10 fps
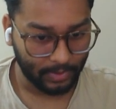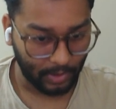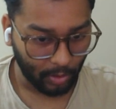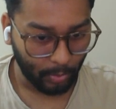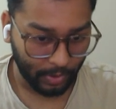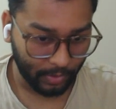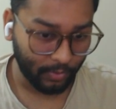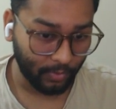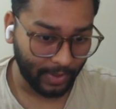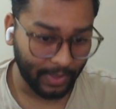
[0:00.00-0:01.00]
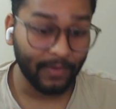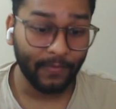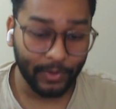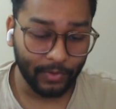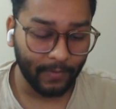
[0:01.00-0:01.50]
This is the command to
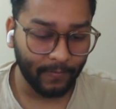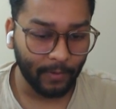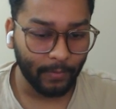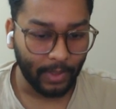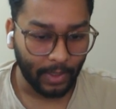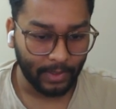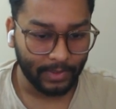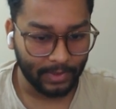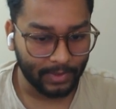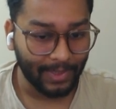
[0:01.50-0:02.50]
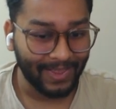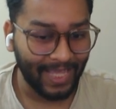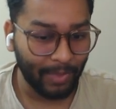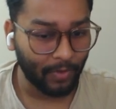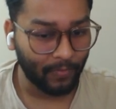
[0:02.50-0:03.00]
create the virtual environment, and this is
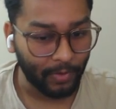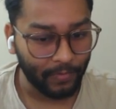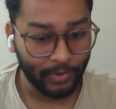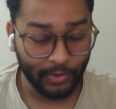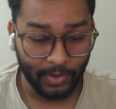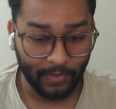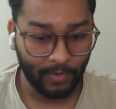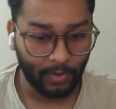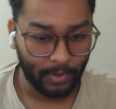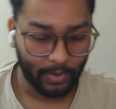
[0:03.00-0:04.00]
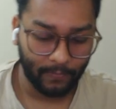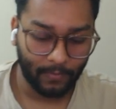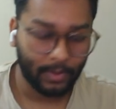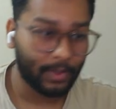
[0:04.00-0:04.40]
the name of my virtual environment.